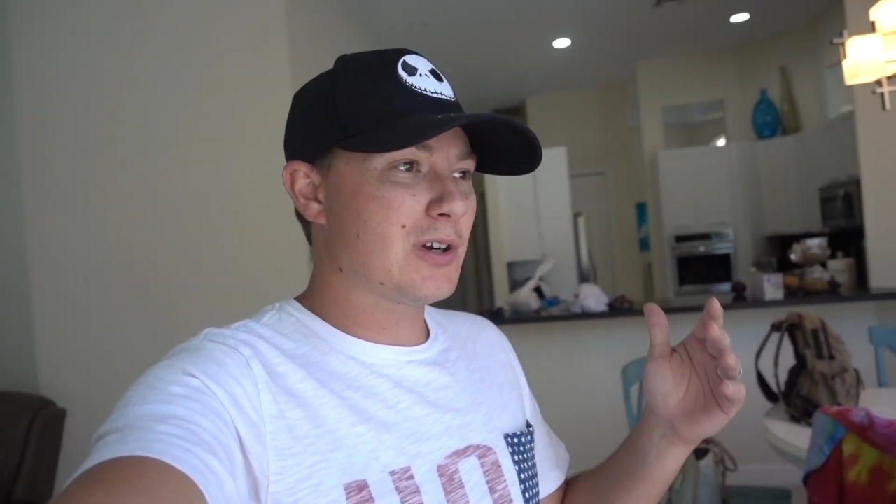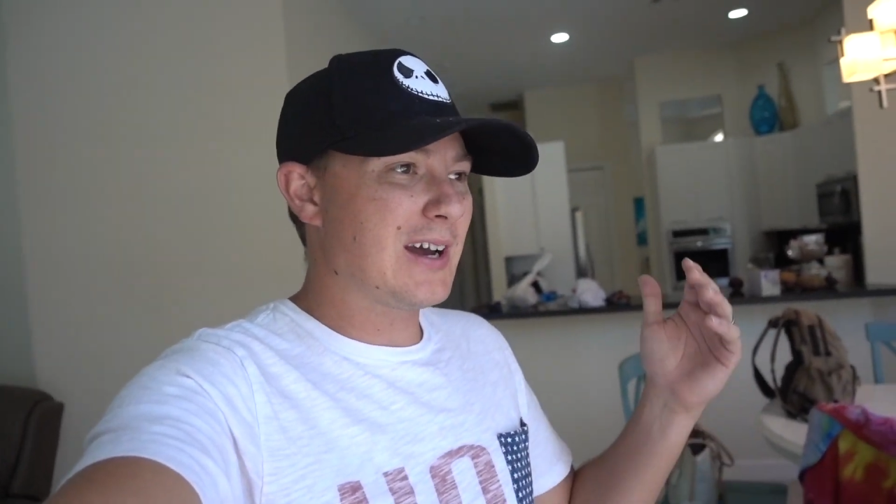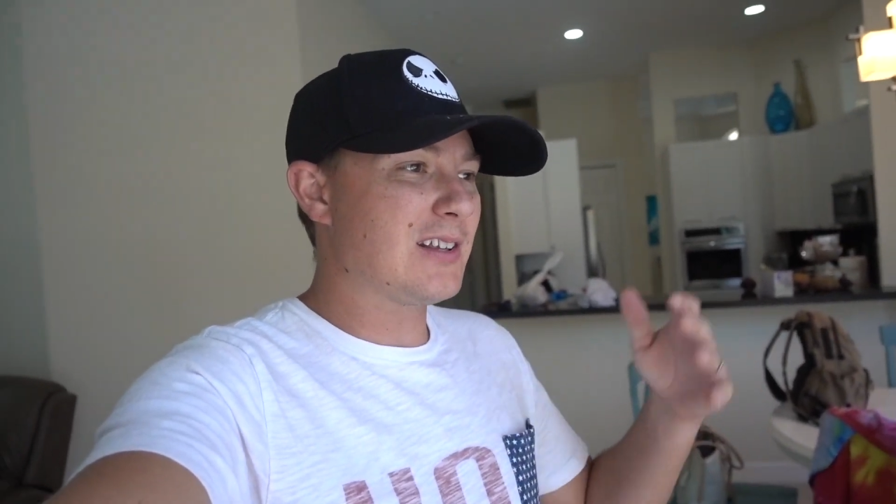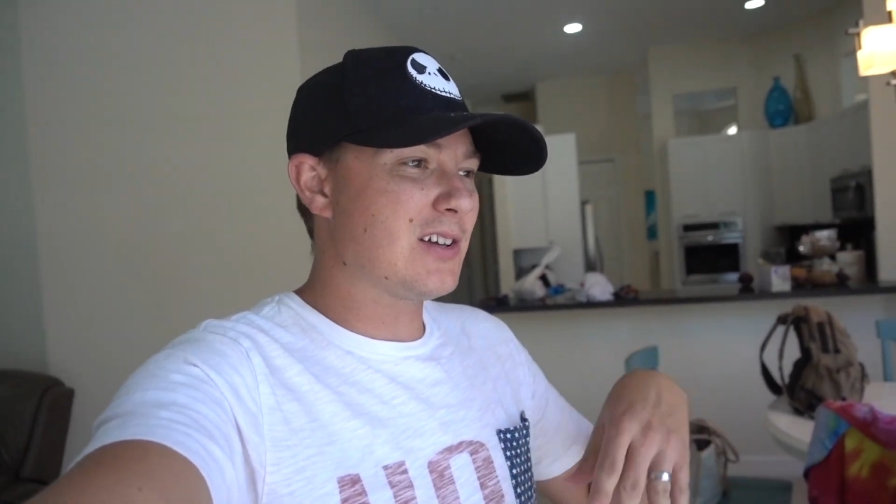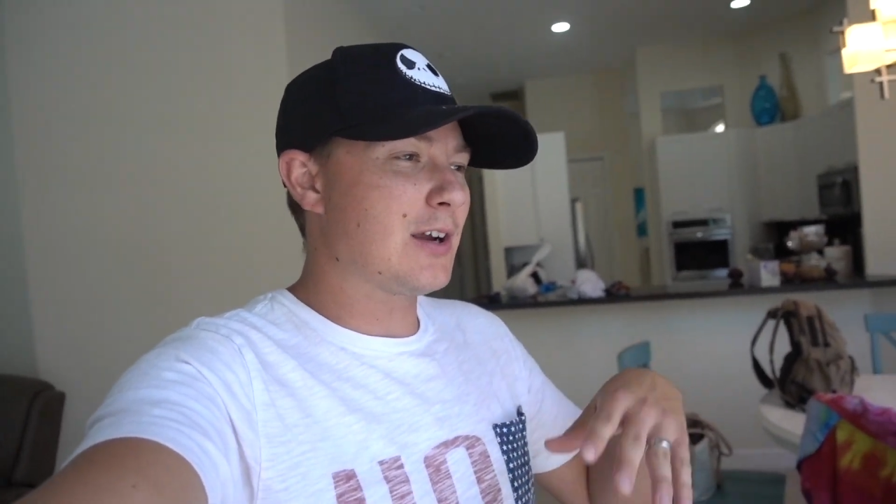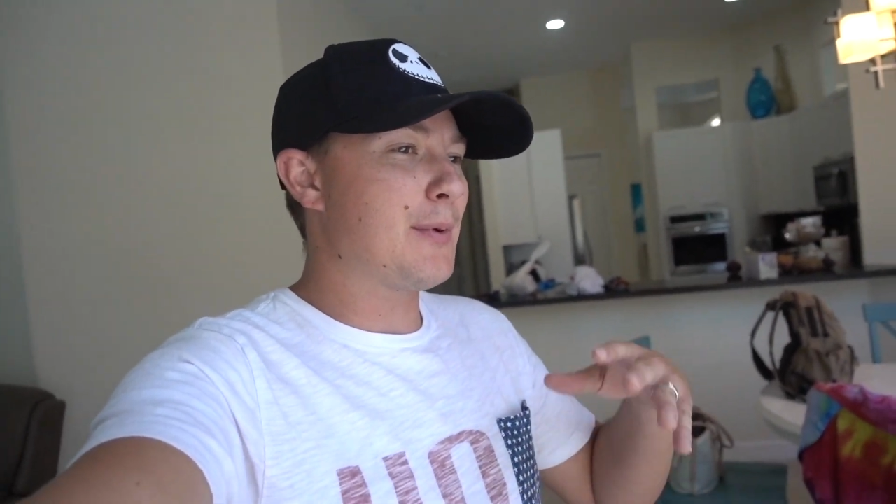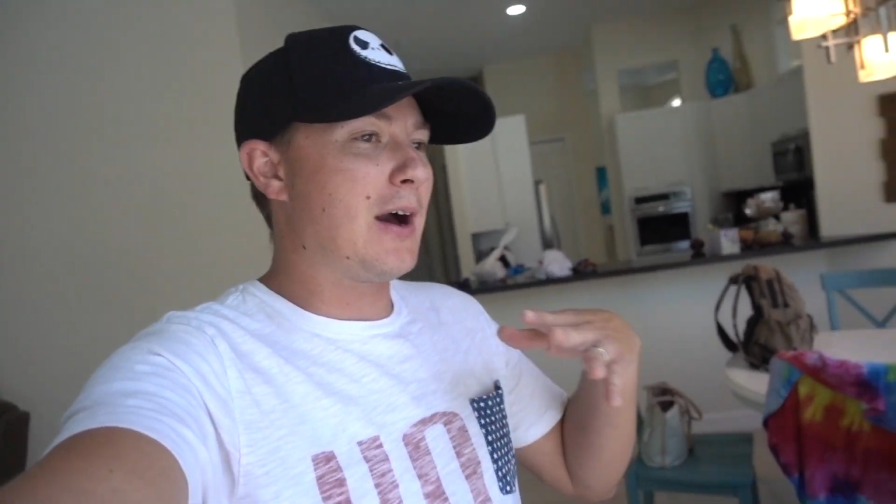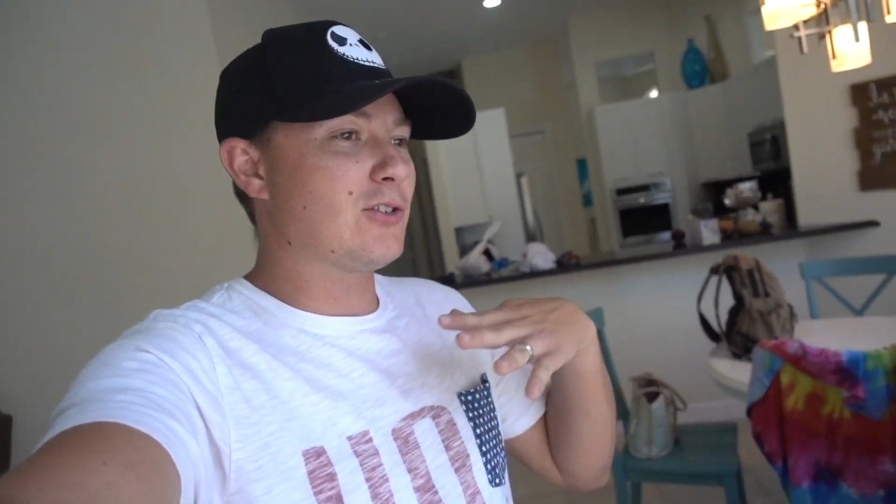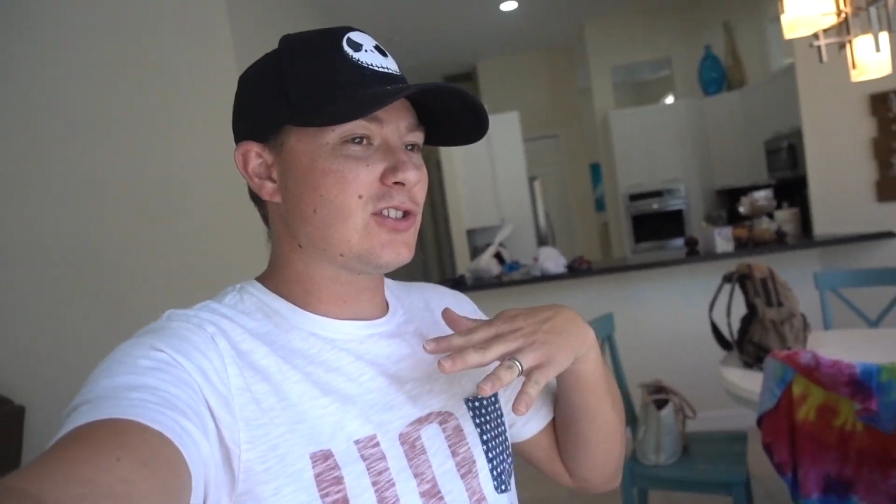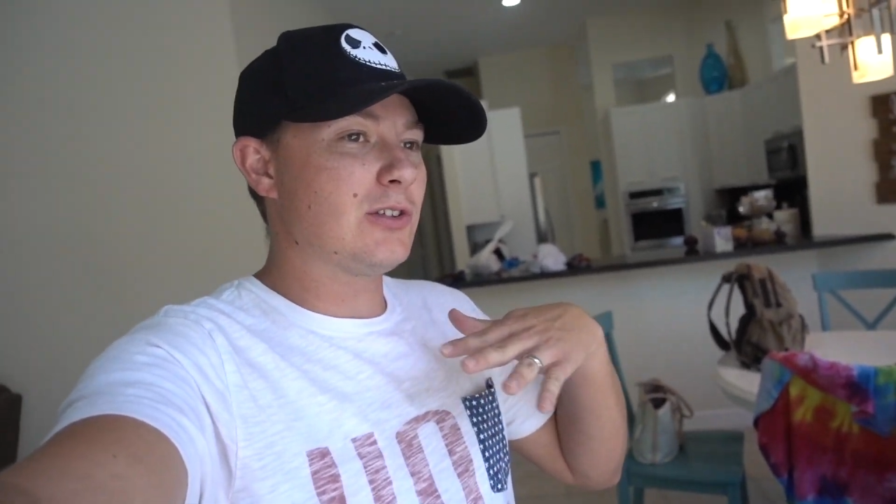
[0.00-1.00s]
were kind of talking about
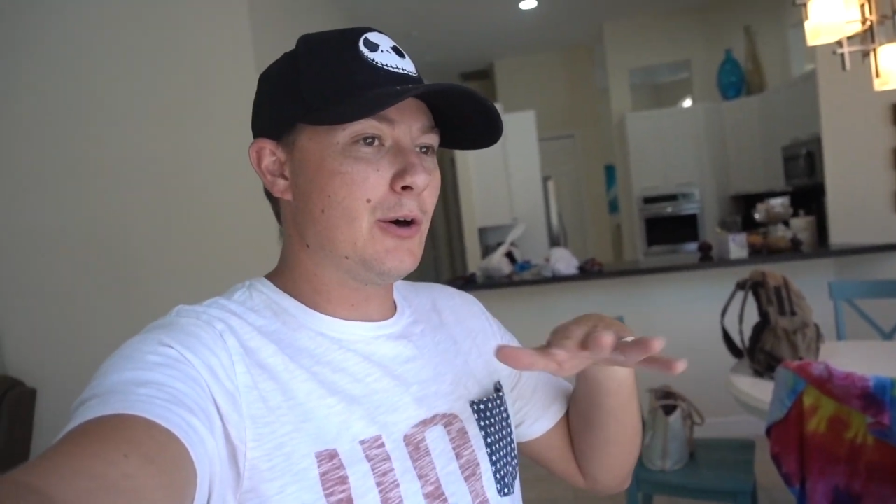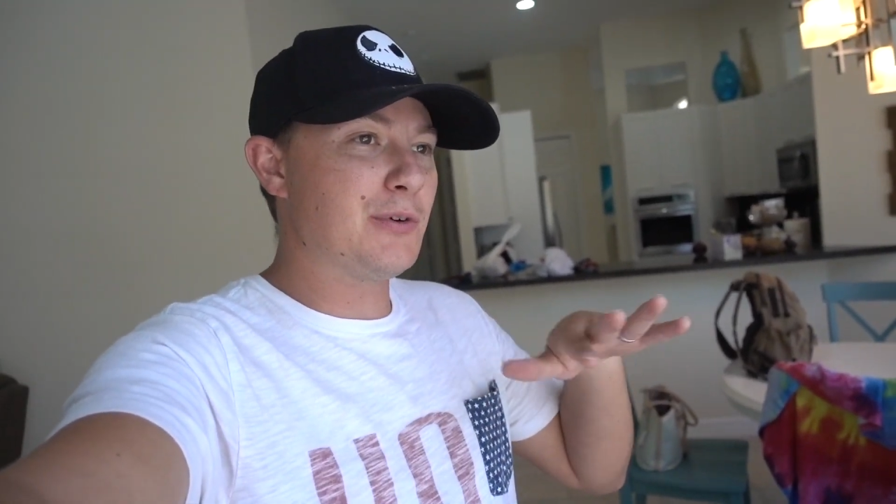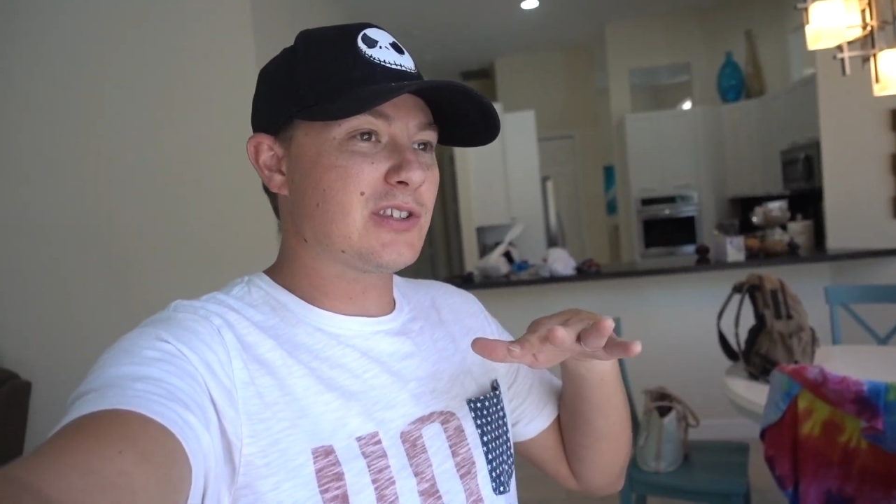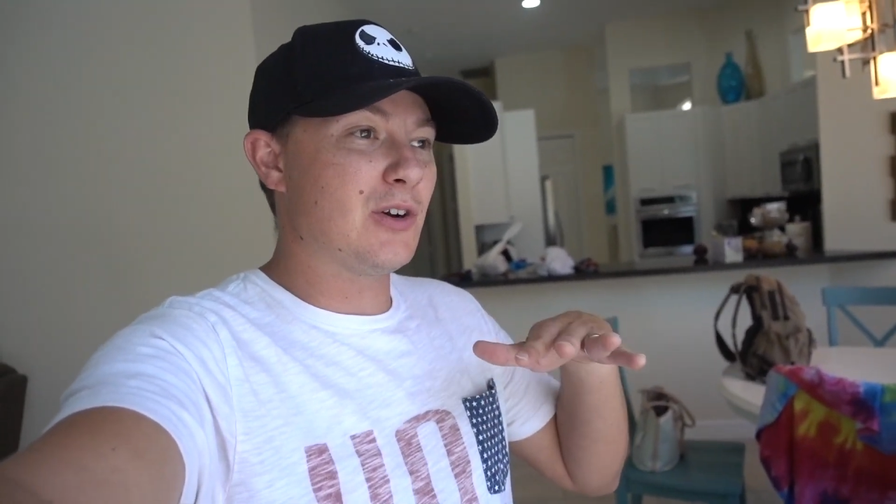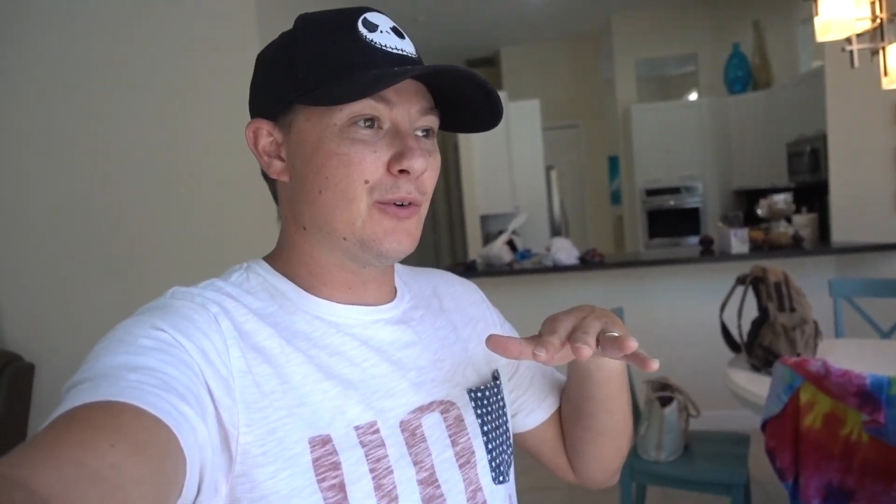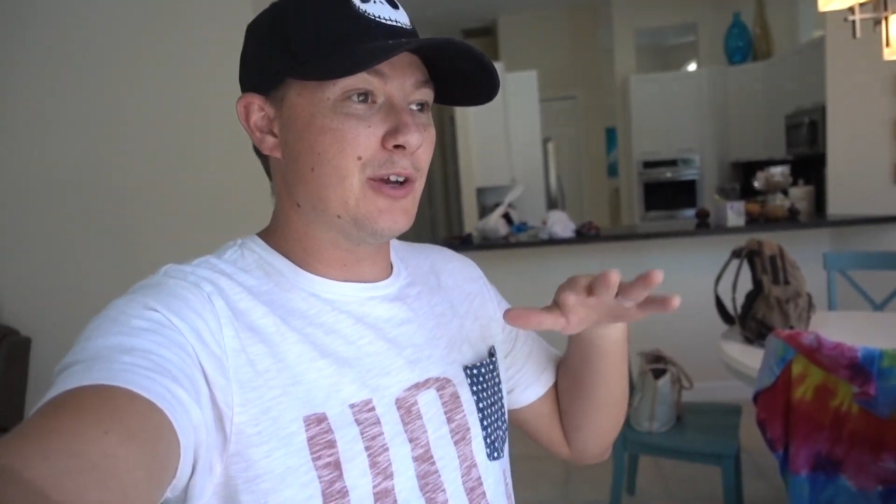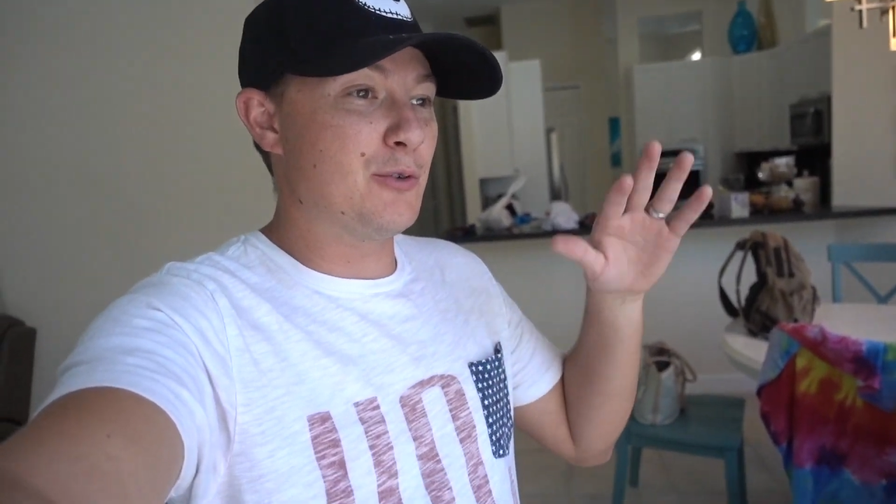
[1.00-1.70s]
how slow it's going.